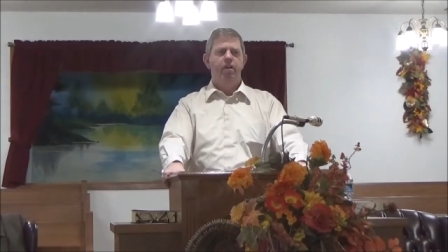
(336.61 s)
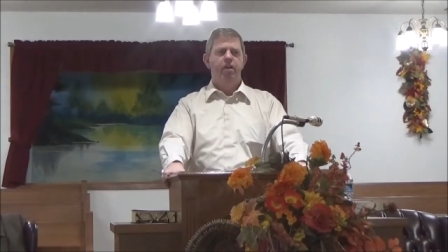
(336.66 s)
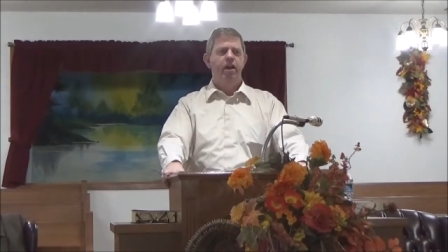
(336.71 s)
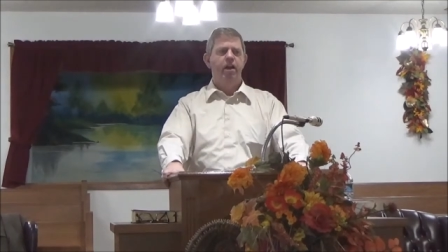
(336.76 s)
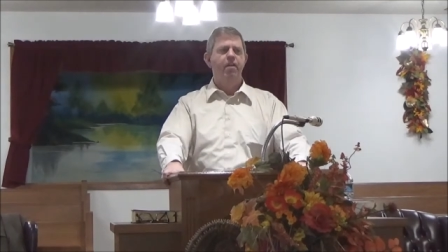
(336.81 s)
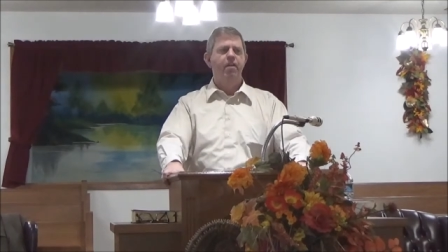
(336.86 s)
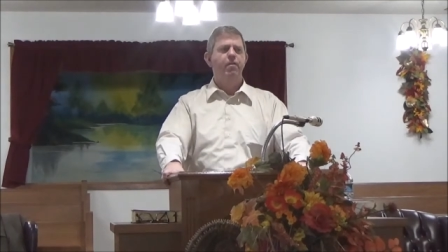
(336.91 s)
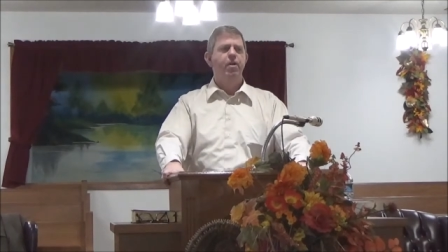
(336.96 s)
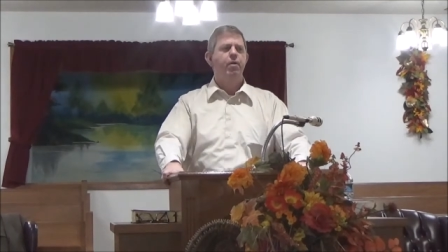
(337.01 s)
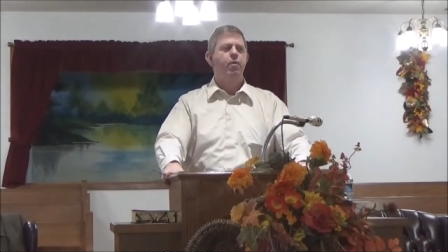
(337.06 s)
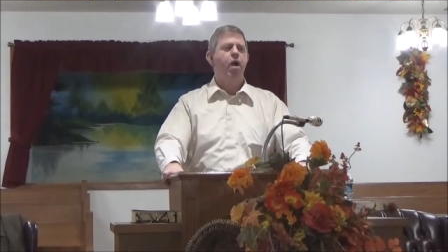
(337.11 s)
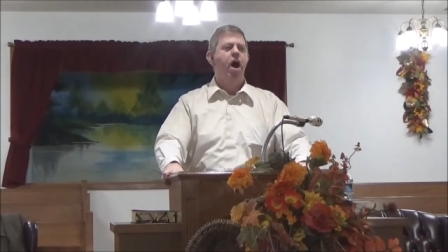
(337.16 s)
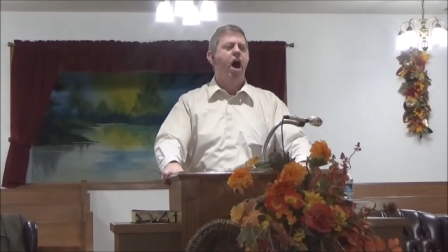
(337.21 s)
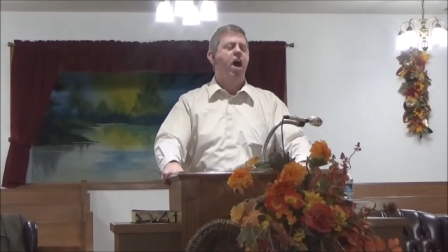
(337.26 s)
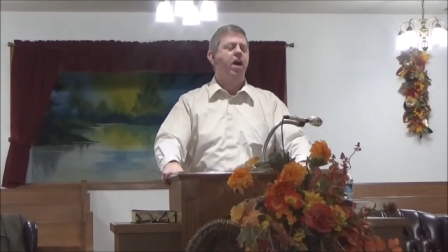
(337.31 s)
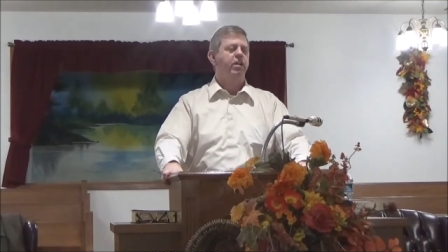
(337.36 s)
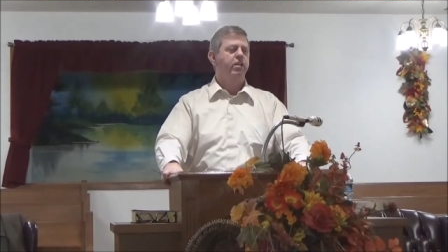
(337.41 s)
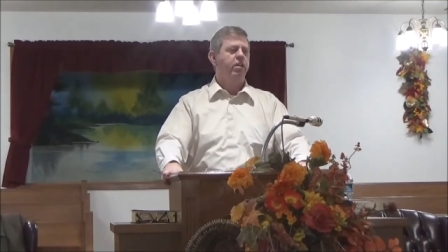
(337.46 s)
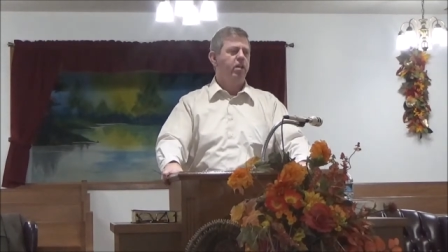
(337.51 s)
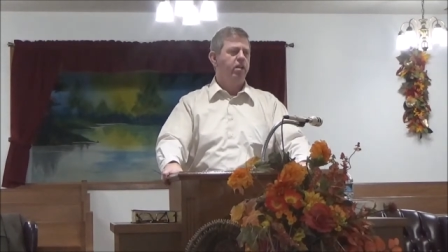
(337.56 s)
Every
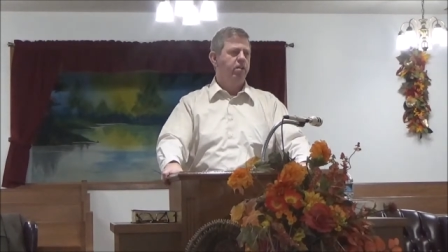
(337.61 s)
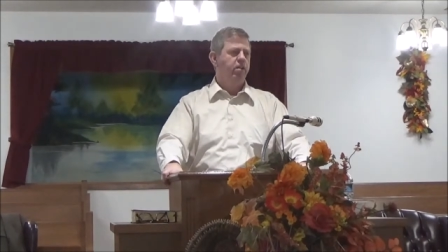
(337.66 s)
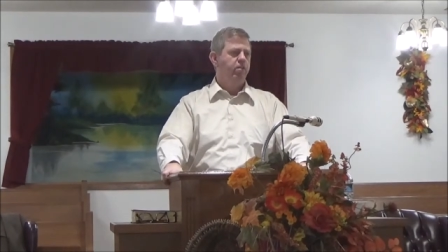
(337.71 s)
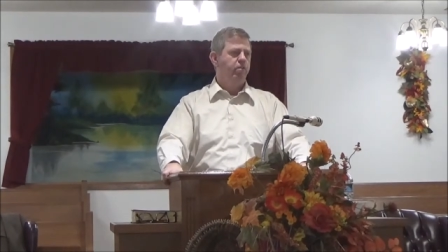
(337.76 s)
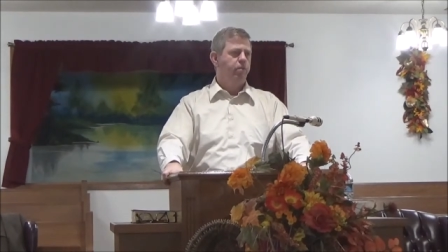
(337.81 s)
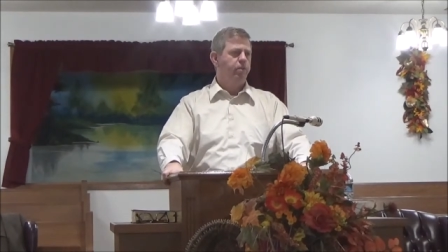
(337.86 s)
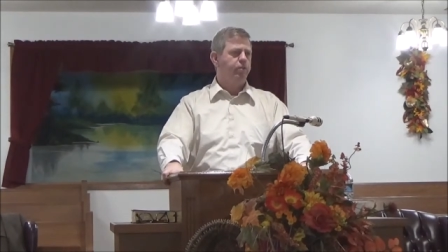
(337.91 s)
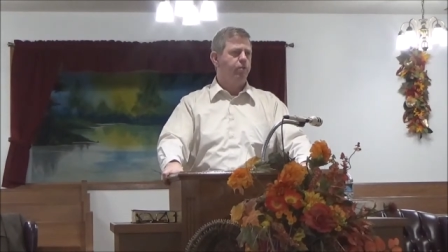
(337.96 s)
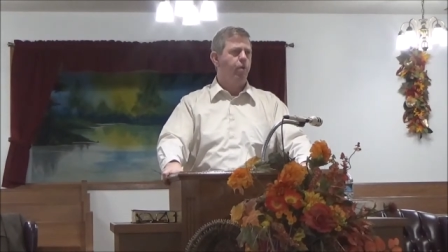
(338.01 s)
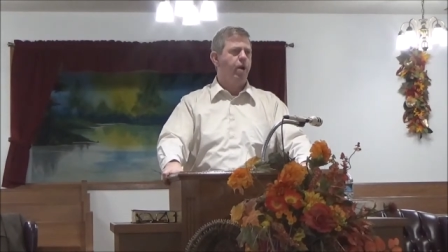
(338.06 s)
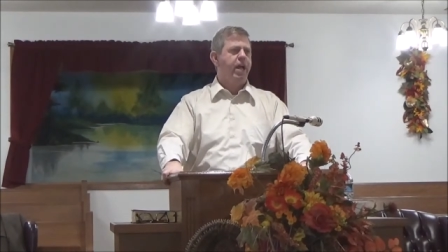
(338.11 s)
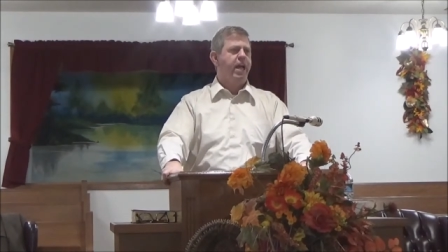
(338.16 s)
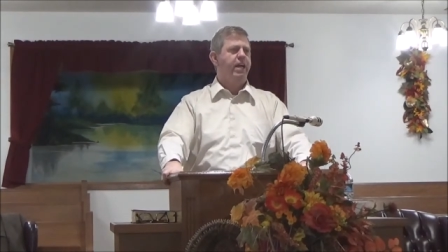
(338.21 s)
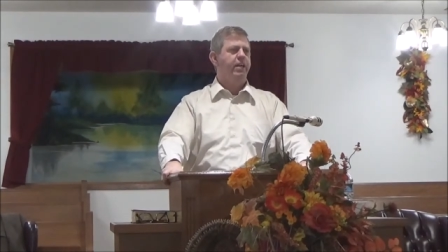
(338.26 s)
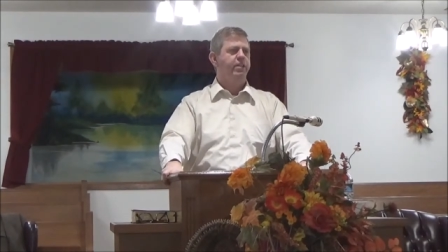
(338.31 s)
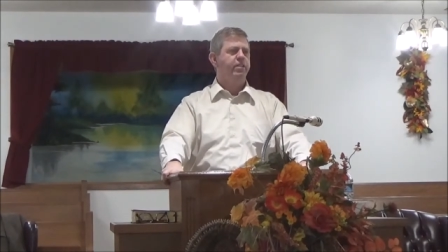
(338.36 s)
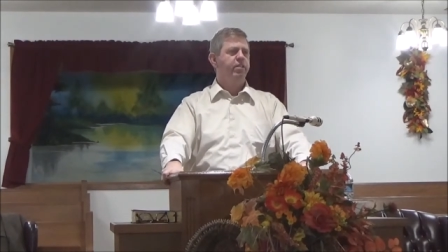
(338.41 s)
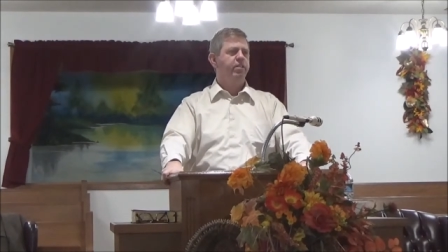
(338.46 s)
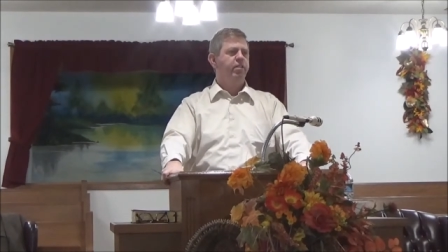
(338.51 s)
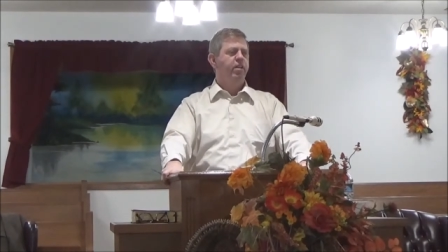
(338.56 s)
rock was
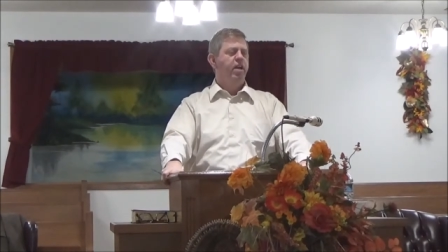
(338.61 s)
rent,